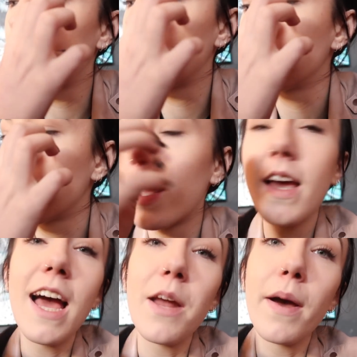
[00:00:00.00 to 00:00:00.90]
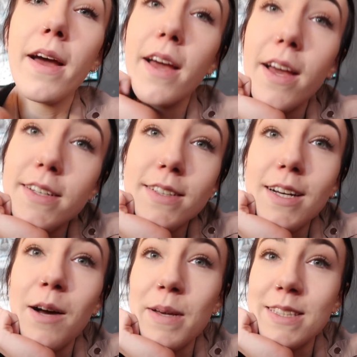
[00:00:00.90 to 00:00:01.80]
So anyway,
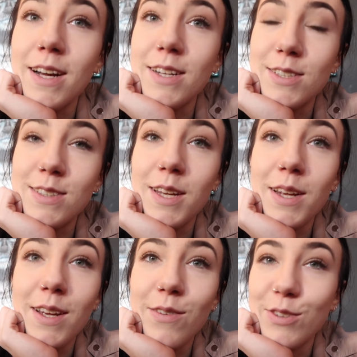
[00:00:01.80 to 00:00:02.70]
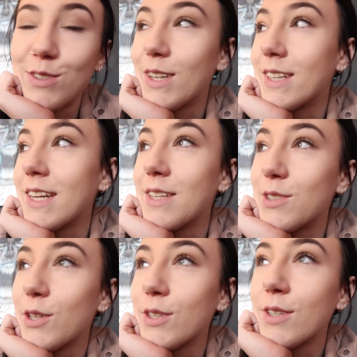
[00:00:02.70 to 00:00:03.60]
I'm excited to see if this is gonna
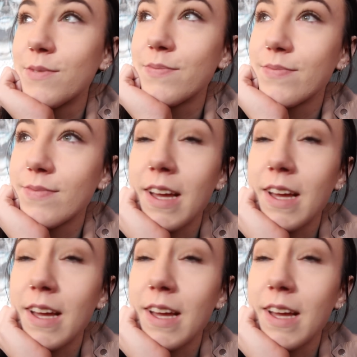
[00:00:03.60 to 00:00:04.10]
taste good.